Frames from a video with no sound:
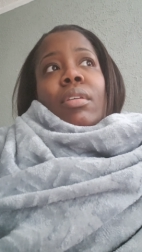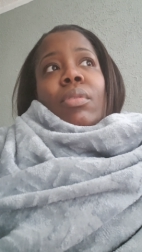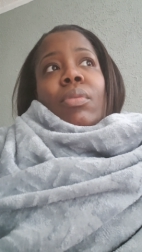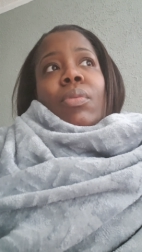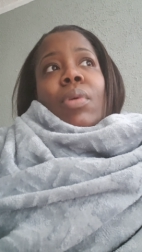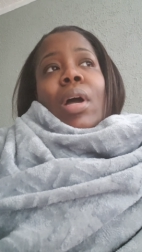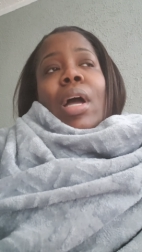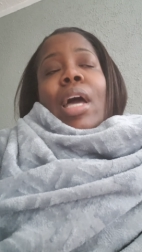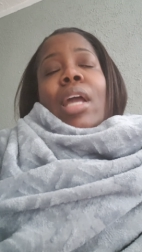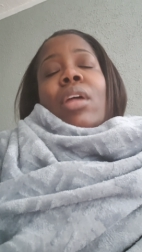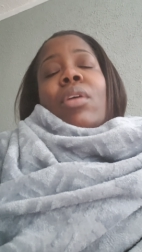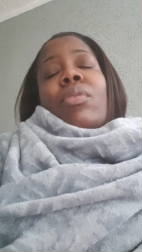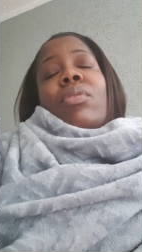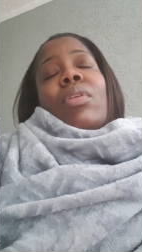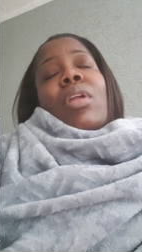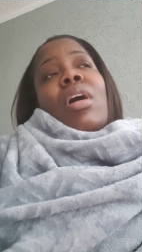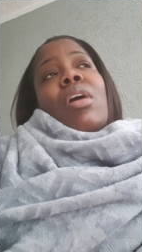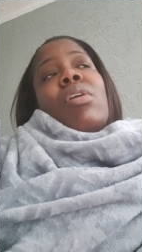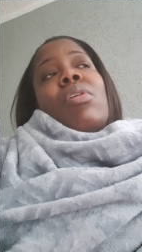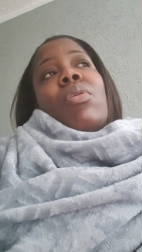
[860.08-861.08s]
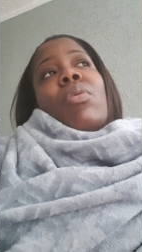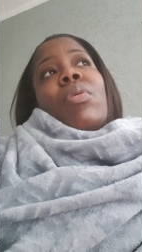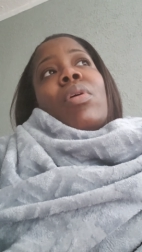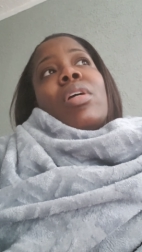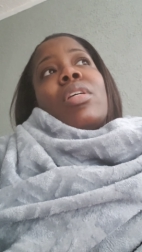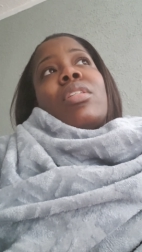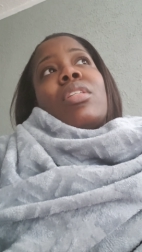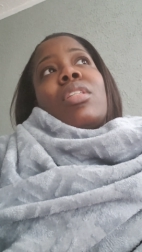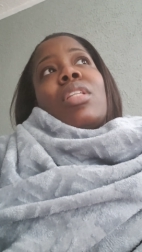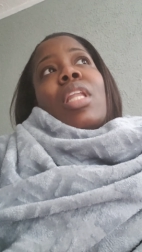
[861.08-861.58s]
Well, I don't know,
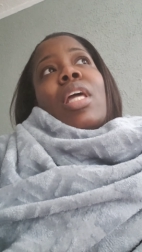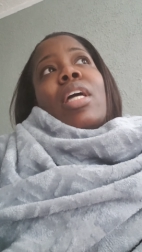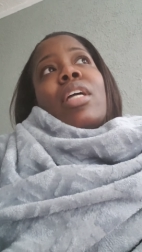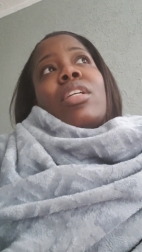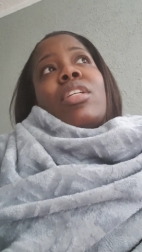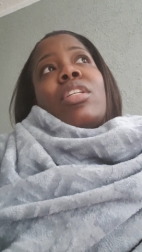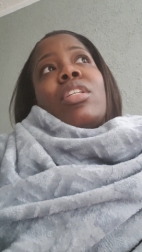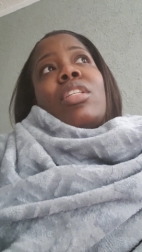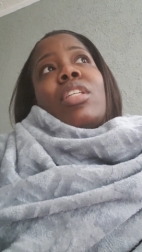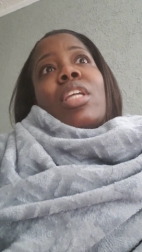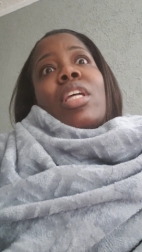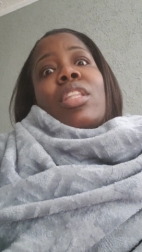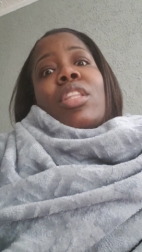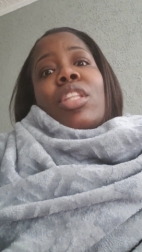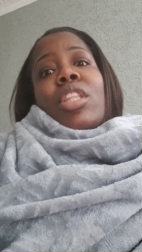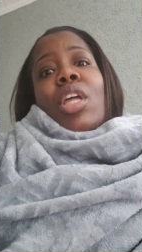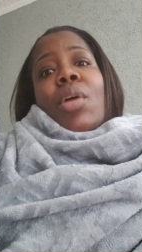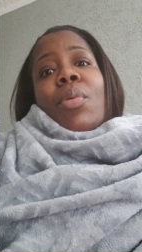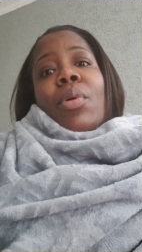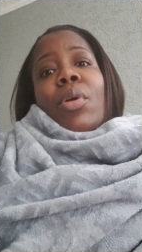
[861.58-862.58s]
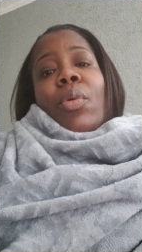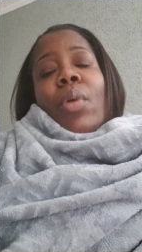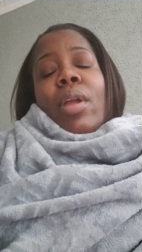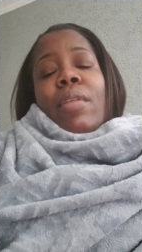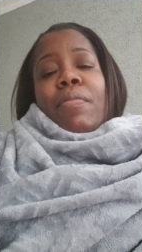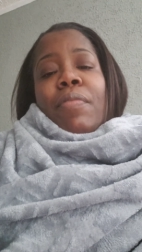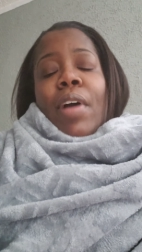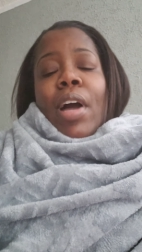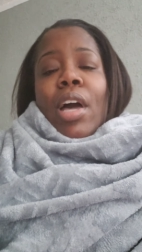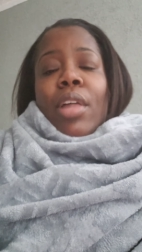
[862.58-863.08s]
because it's like she said that they were
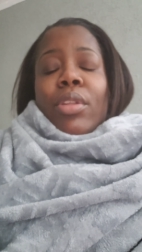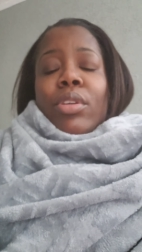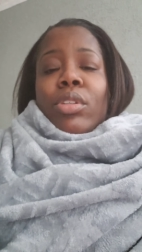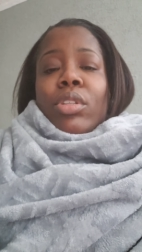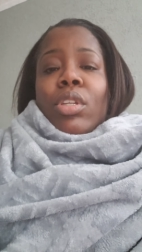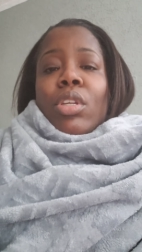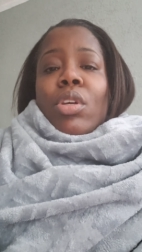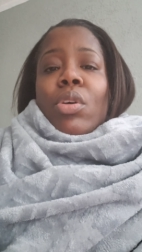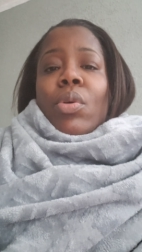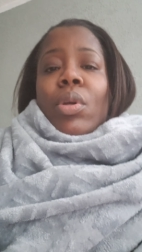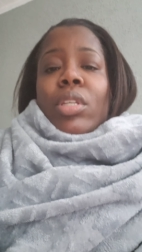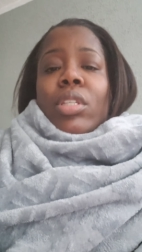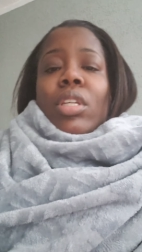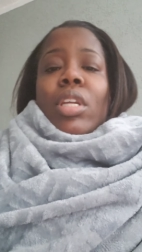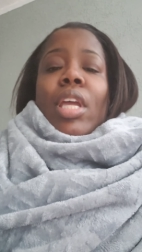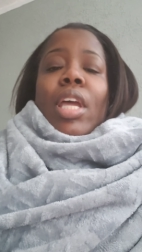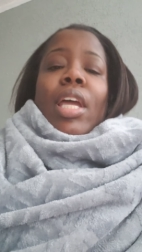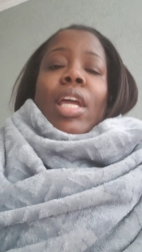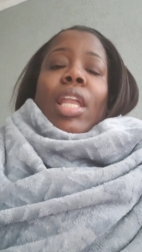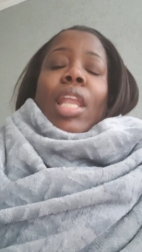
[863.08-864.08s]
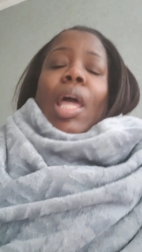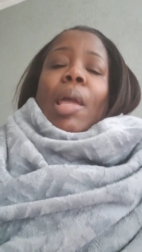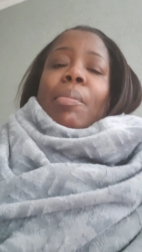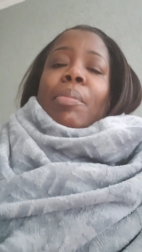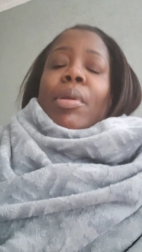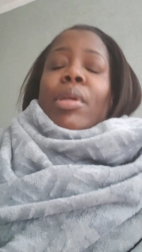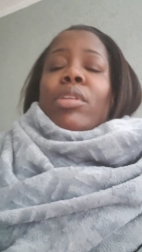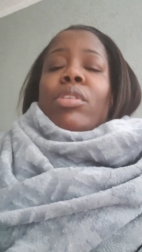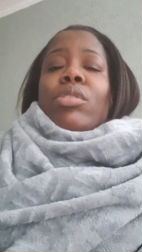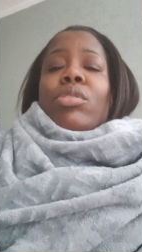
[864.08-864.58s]
great fathers too, and she had
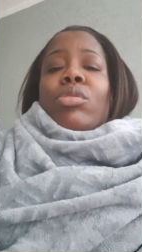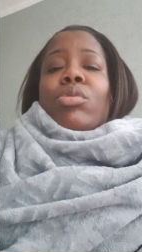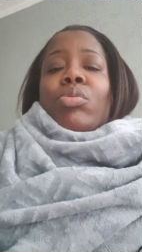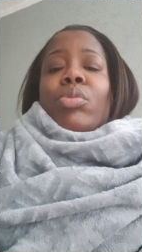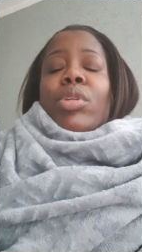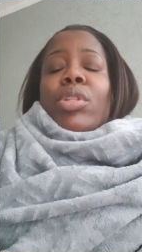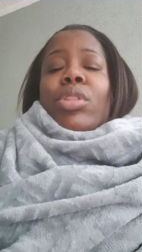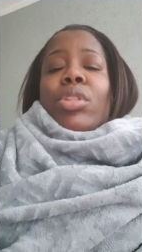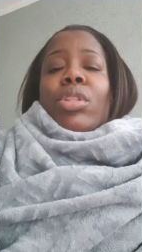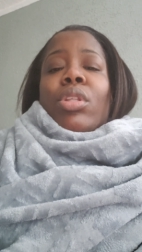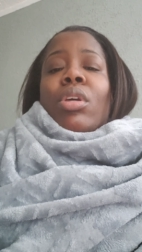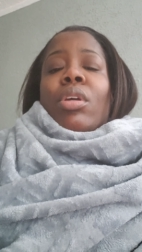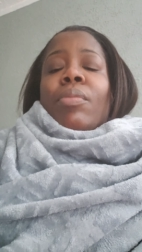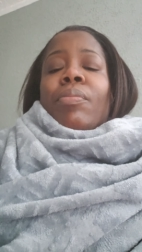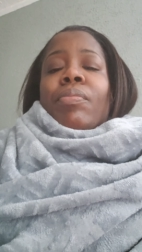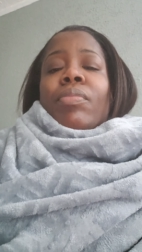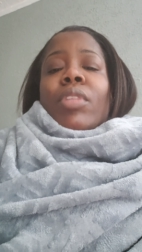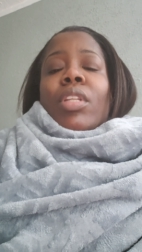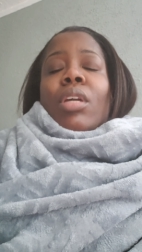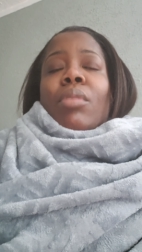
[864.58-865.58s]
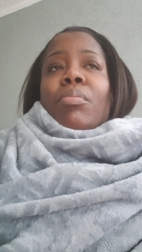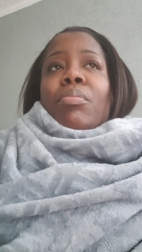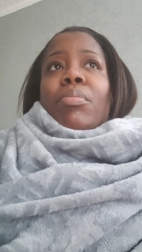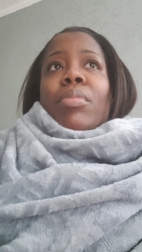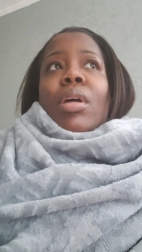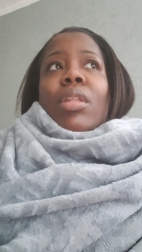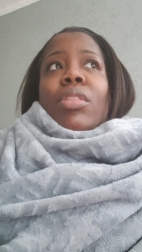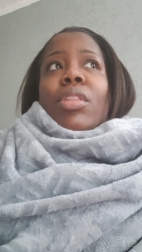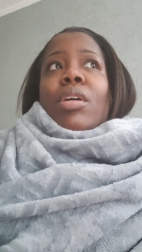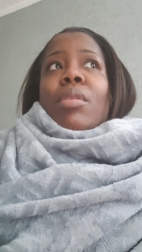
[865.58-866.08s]
like pictures with
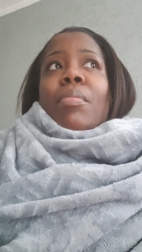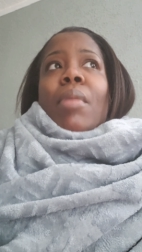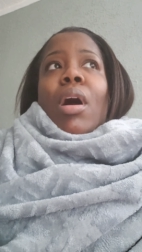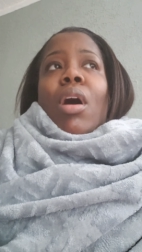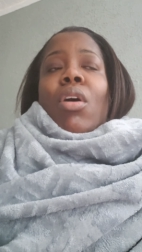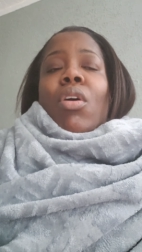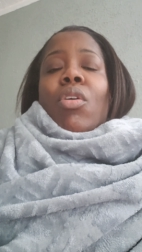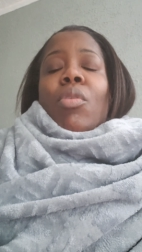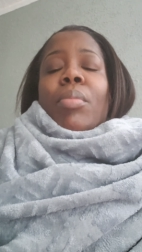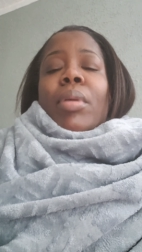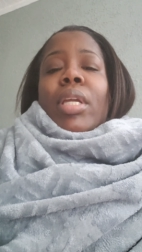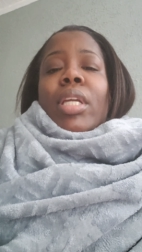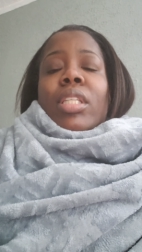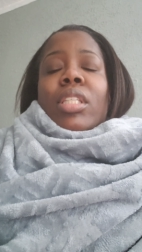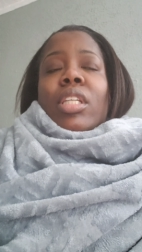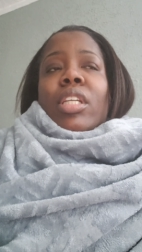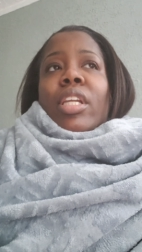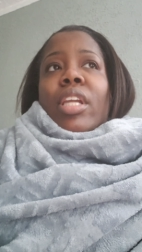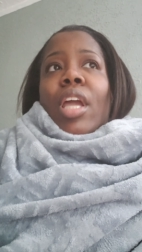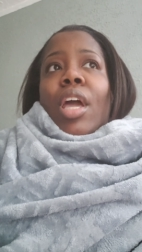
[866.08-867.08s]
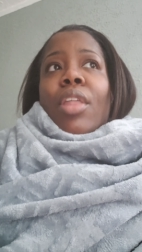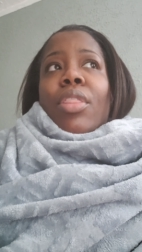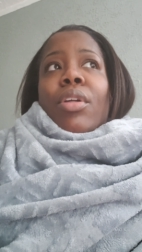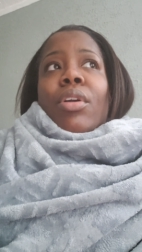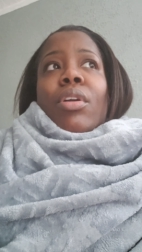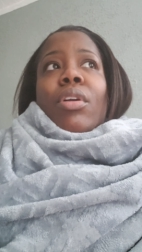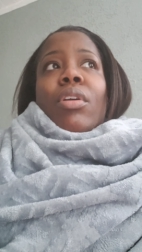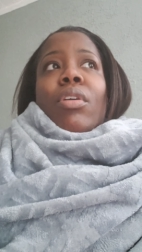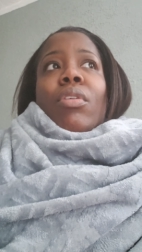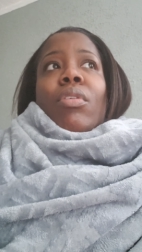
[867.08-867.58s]
them all being
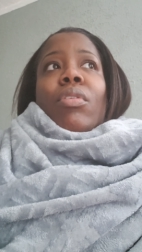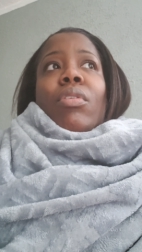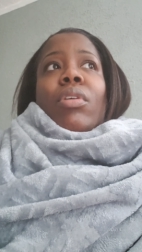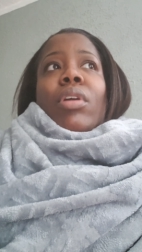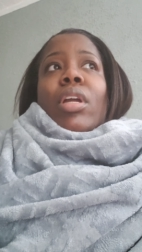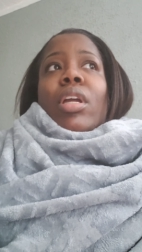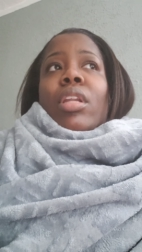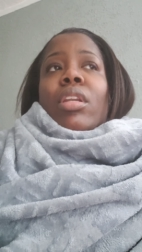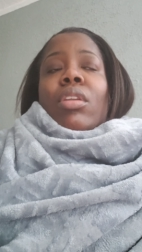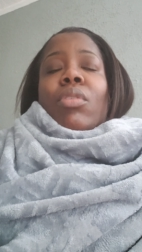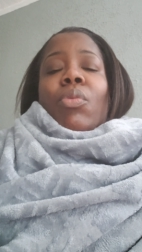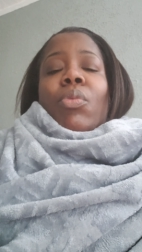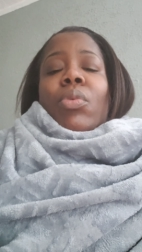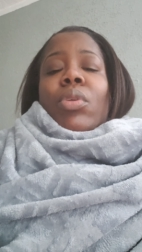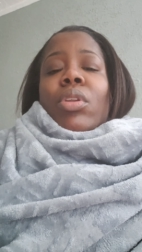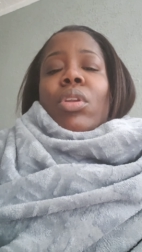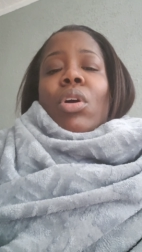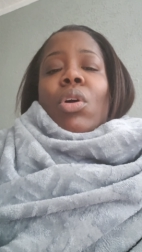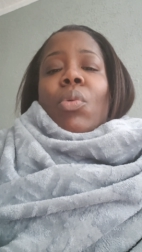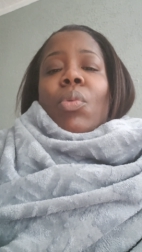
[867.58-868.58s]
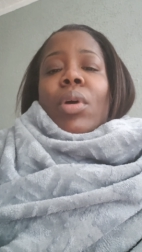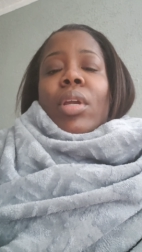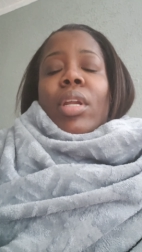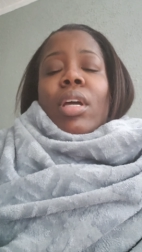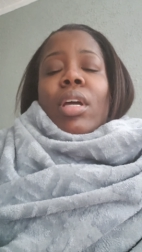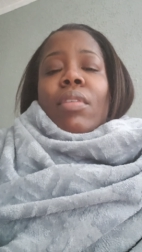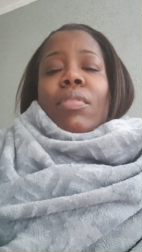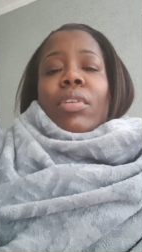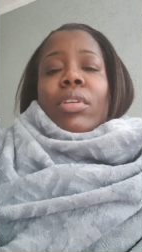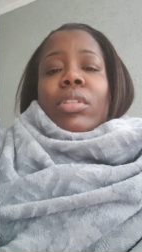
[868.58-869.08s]
together or and you know
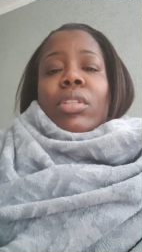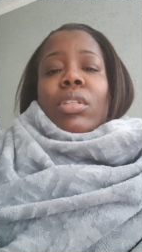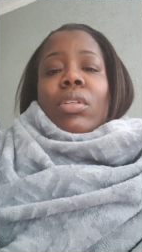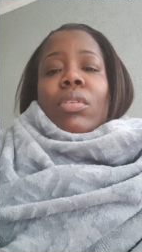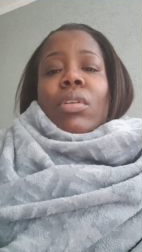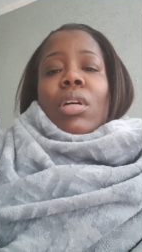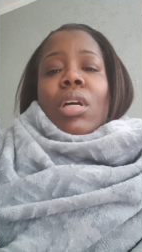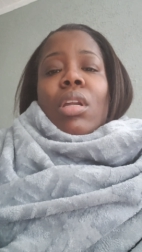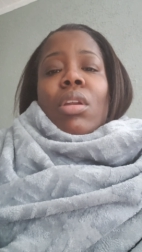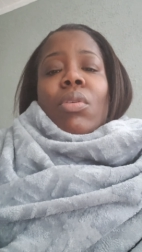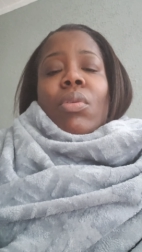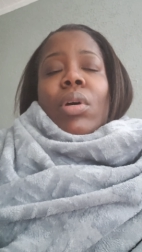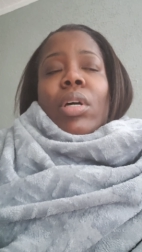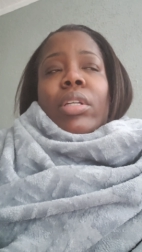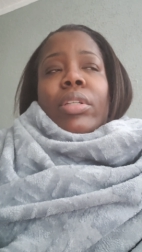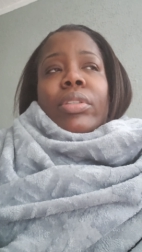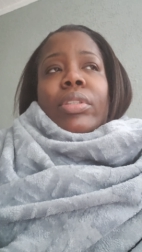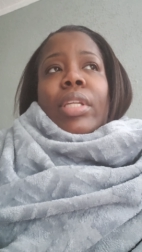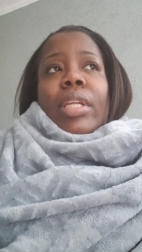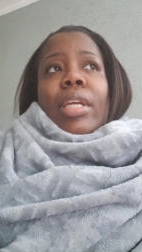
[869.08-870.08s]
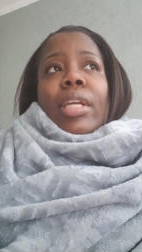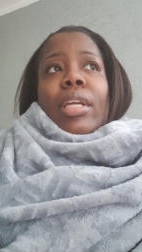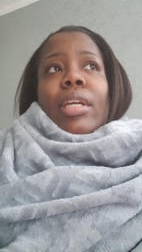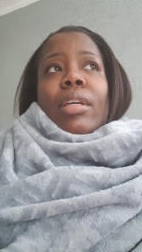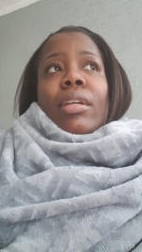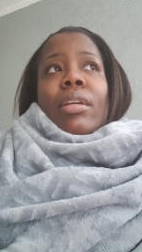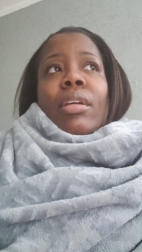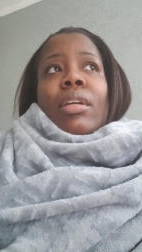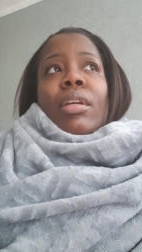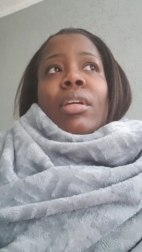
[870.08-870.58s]
whatever so i don't understand